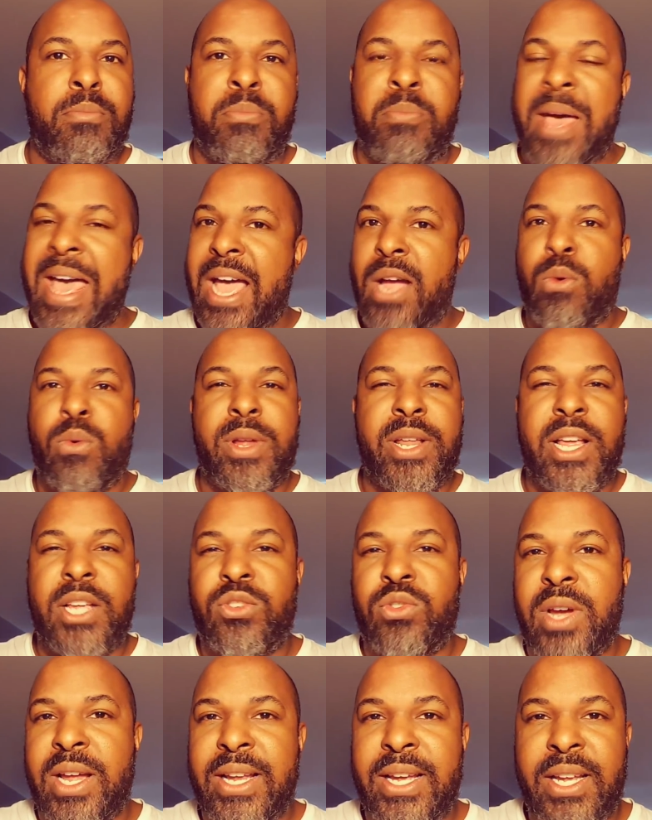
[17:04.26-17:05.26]
back when I
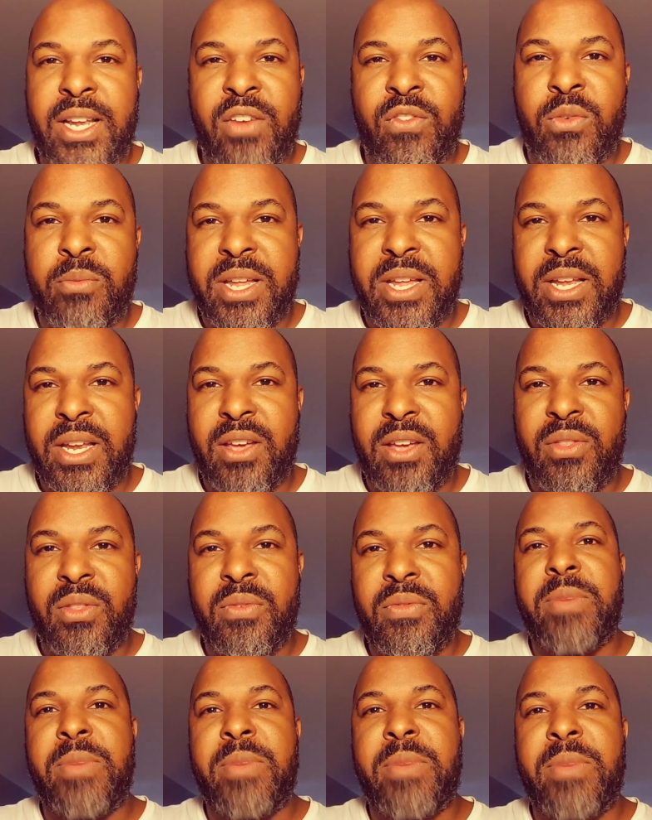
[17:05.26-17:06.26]
tried to get everybody on
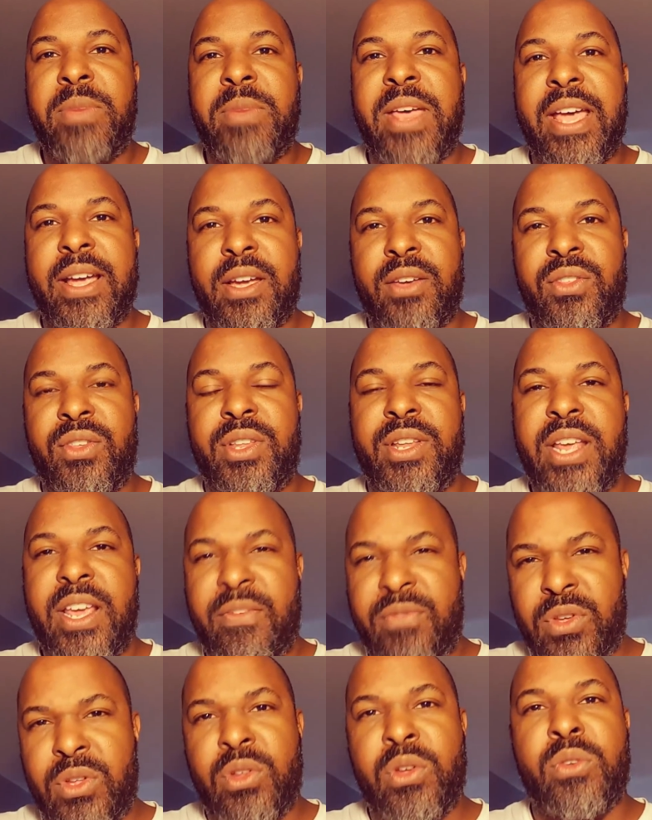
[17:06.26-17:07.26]
the phone back in the day,
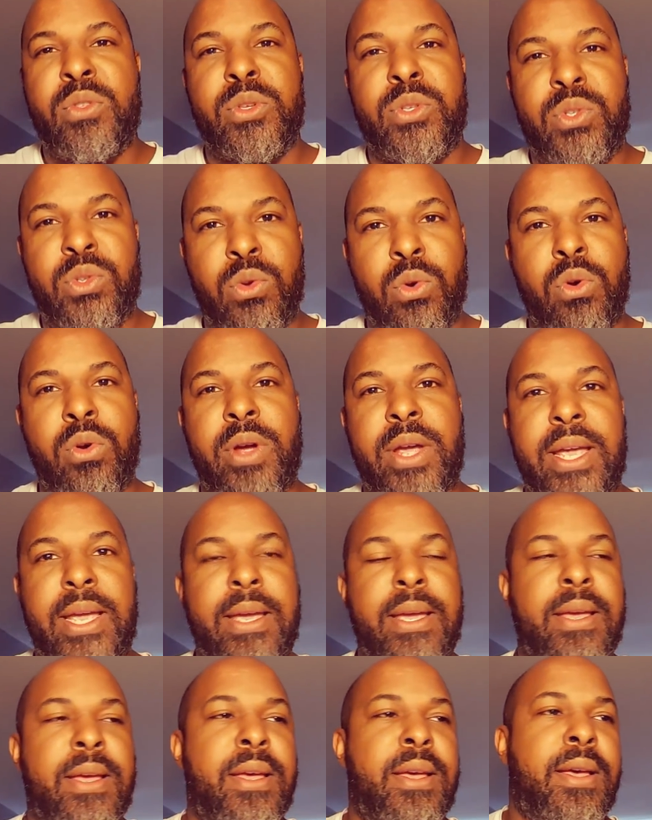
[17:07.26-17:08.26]
if you know the story.
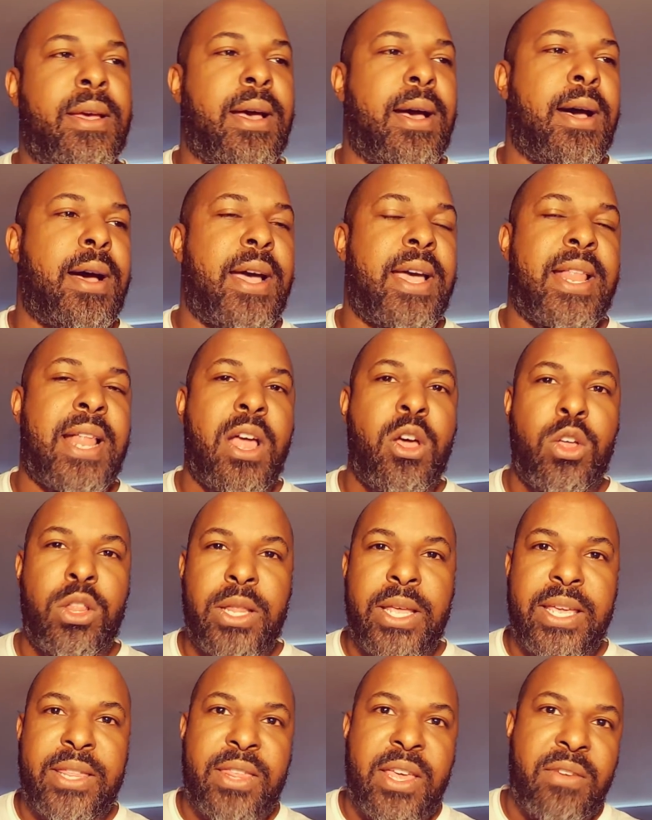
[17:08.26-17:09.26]
And I'll
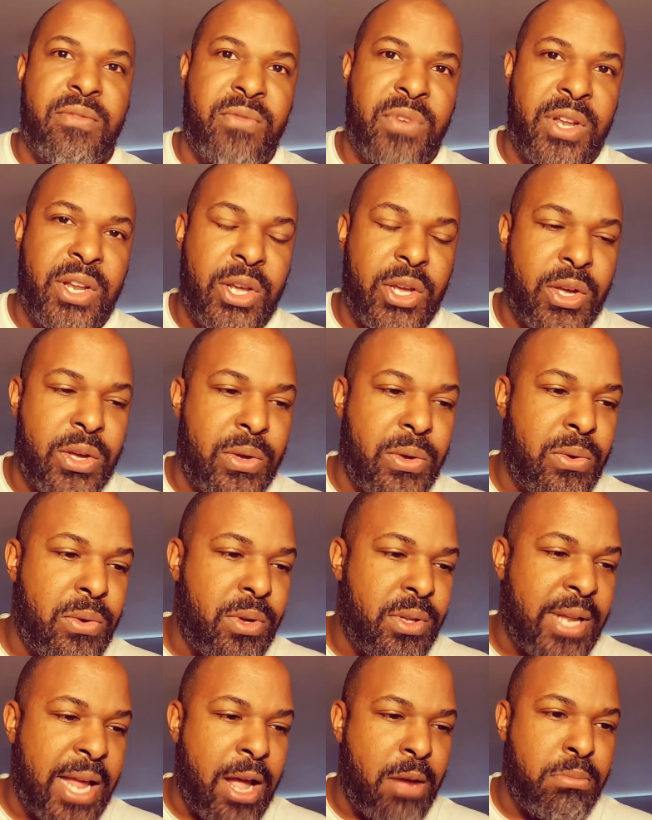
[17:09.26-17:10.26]
link that video
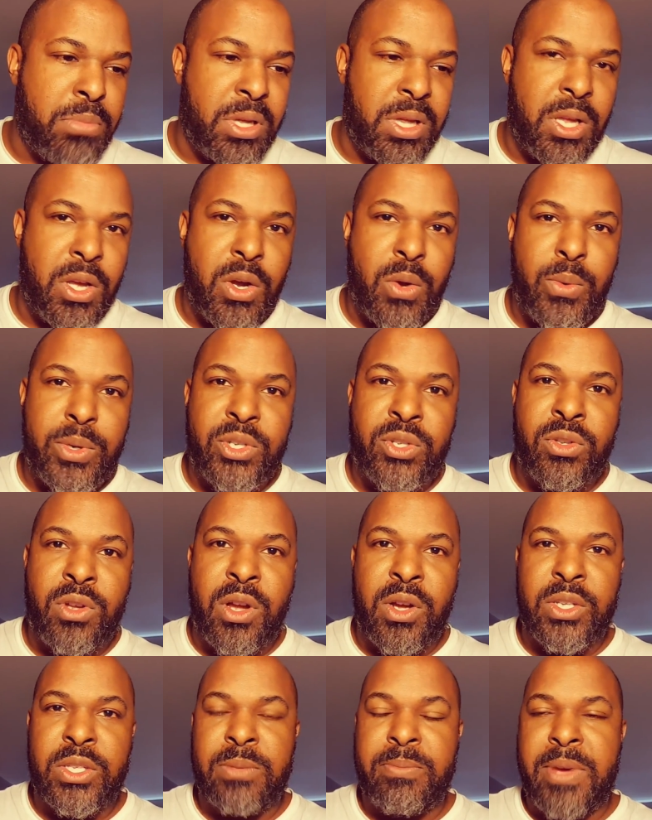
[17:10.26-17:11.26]
down below, which
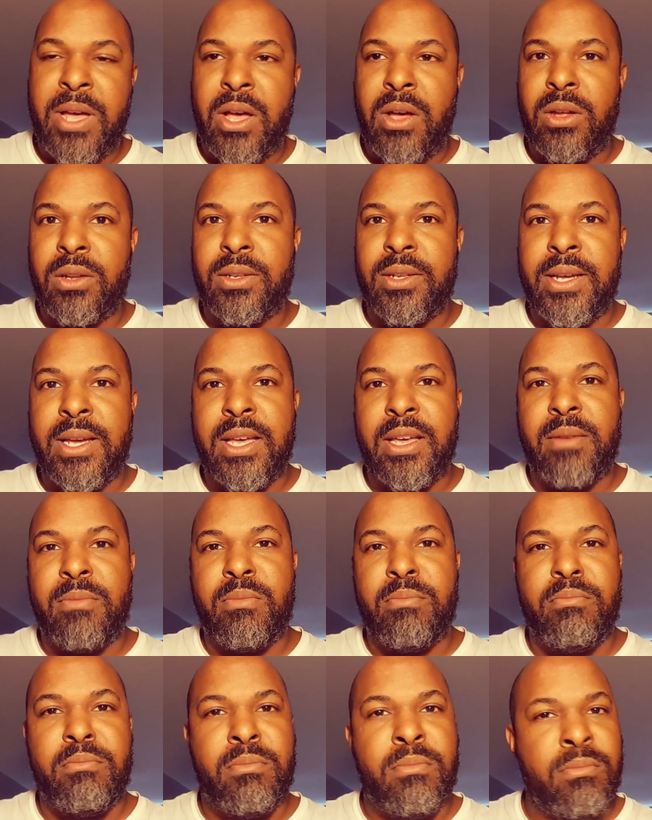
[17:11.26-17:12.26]
talks about
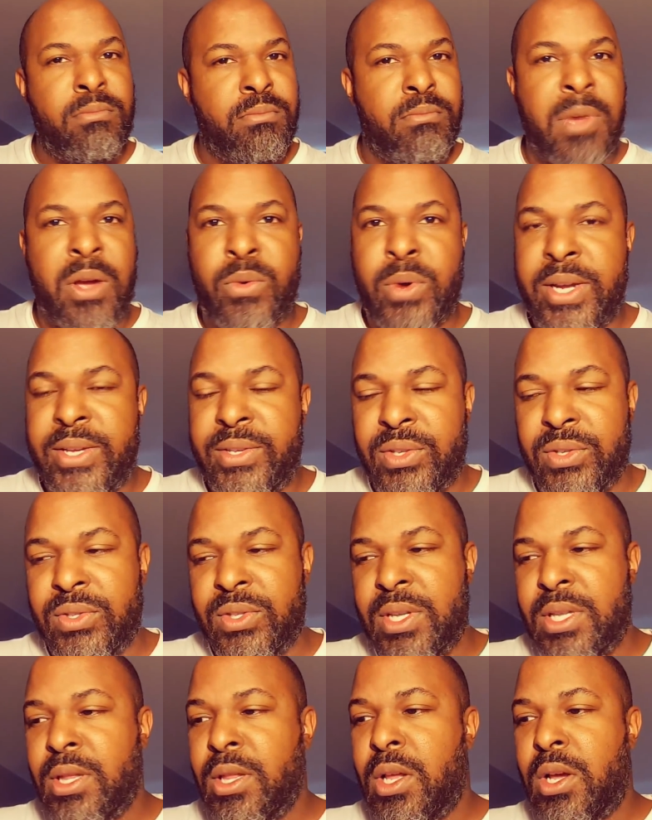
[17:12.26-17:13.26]
my
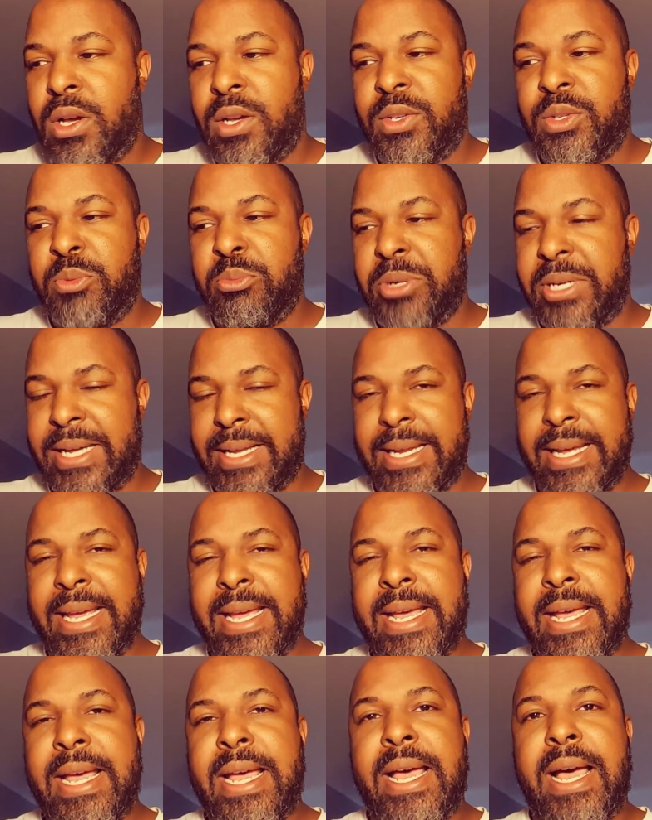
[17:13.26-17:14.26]
racist in-laws. But
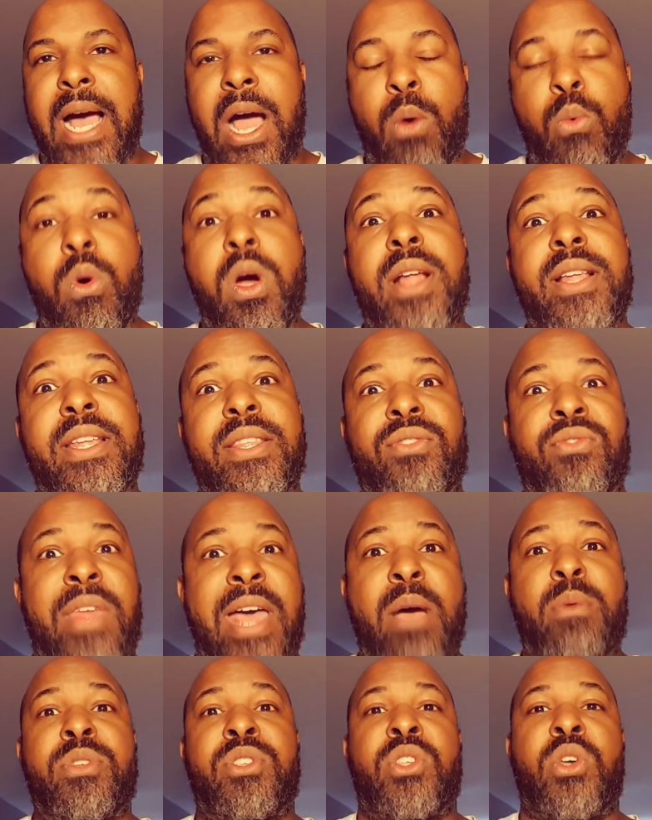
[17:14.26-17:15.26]
I wanted,
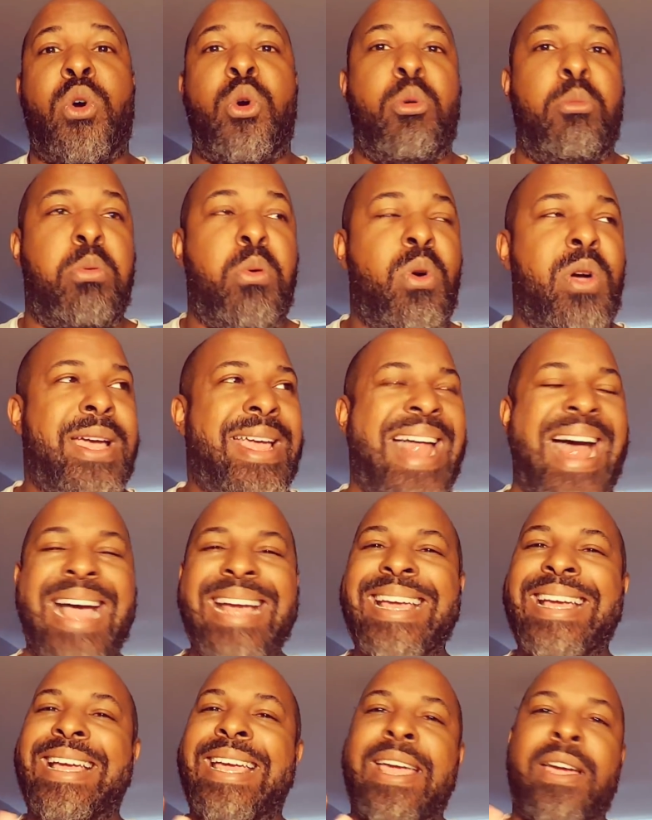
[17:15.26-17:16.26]
that was the whole point. I
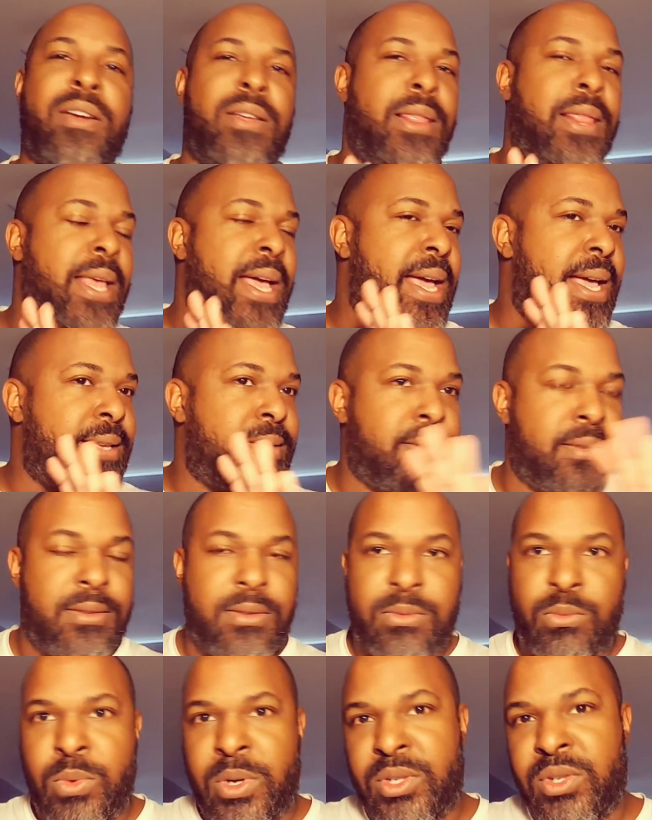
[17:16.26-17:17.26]
could care
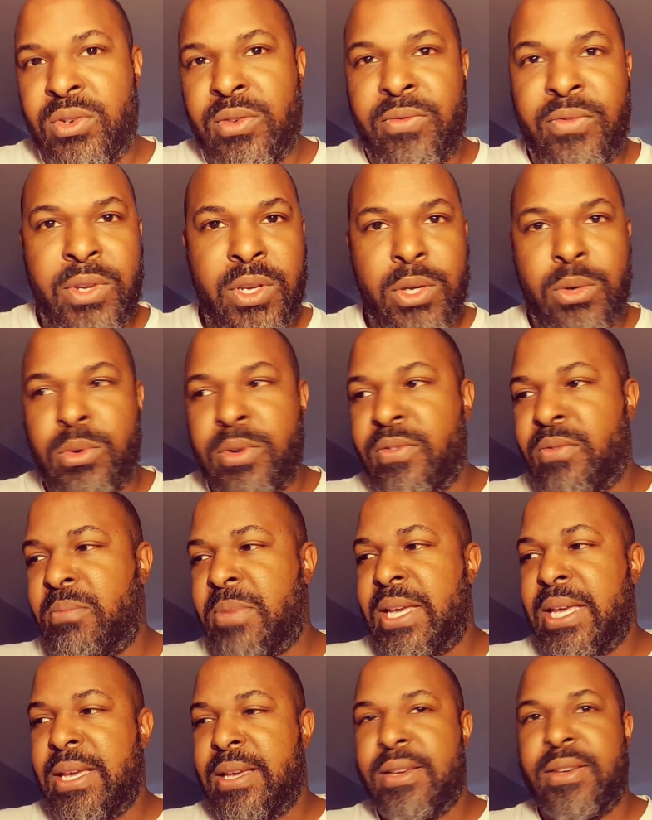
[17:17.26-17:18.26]
less what your view of
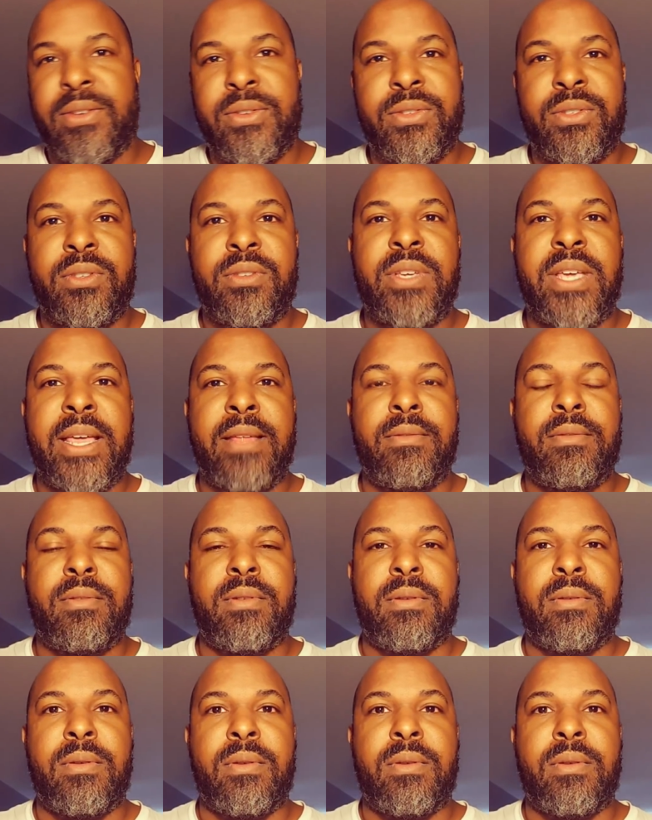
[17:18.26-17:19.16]
me is. And